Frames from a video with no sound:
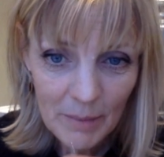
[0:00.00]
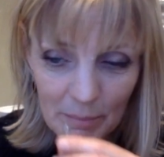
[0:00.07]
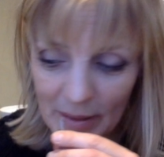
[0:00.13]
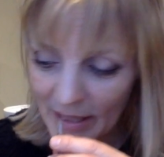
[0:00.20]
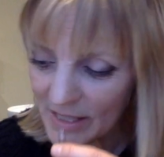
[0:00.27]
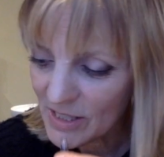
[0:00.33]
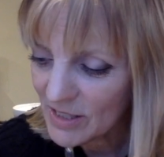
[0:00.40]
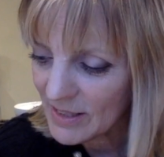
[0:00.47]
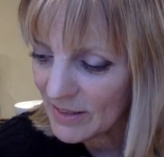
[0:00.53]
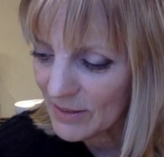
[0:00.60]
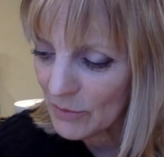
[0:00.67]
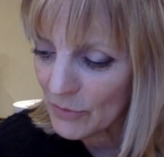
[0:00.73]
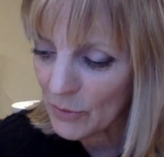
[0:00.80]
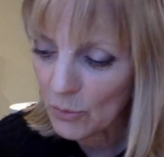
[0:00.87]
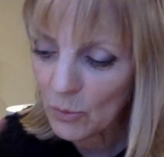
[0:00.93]
but it's
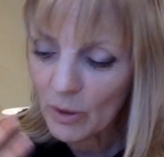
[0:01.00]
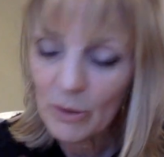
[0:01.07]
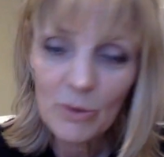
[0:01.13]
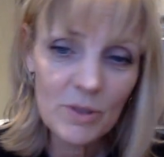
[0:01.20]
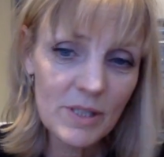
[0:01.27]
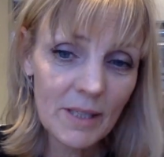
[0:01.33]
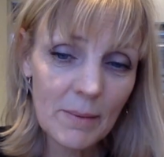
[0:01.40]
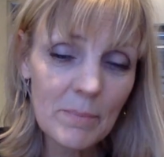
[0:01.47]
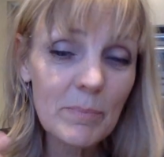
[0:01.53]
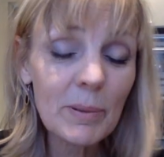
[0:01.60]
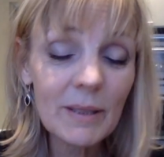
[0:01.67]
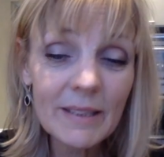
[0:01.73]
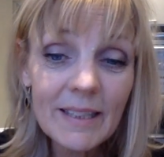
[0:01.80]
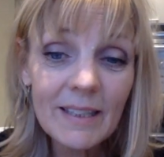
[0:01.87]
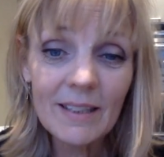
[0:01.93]
the, the rose
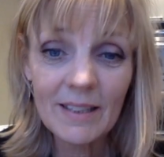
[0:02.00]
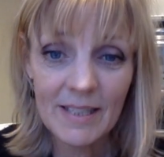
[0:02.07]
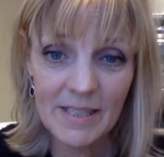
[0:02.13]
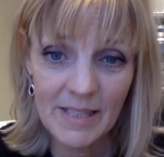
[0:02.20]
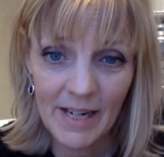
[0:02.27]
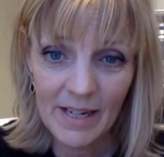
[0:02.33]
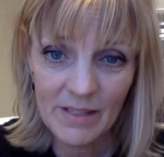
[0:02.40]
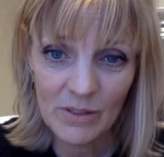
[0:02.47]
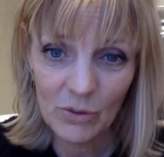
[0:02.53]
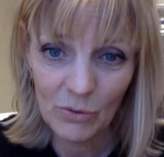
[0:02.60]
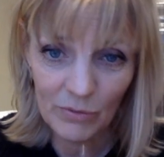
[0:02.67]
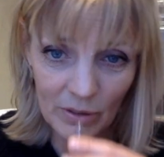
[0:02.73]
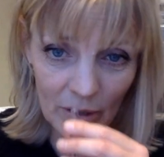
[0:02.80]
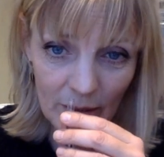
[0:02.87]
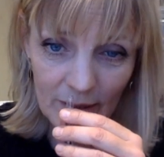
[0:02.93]
completely takes
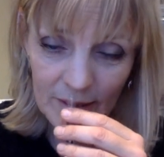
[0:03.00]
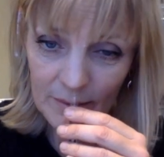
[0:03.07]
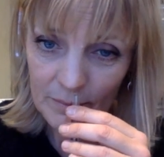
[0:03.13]
over.